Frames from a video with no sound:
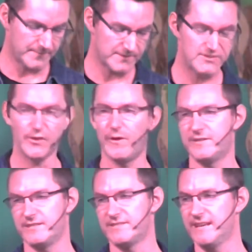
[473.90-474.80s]
So I
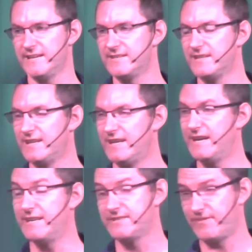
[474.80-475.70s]
just said,
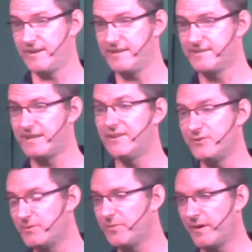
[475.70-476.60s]
it is valid, and
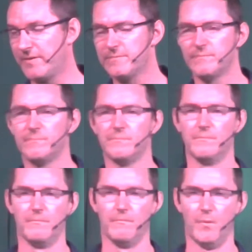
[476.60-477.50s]
you know that.
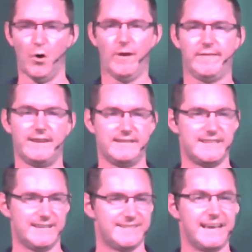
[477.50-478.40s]
All right, then, he
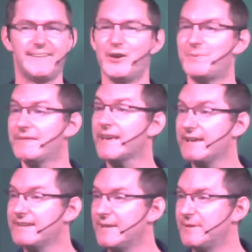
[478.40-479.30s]
said, and he opened the
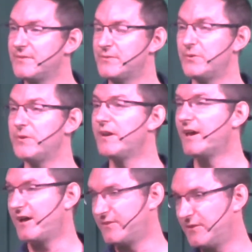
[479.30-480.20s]
gate and let me through,
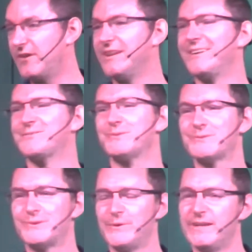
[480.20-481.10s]
and let us all
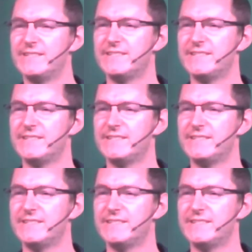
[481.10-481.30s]
through into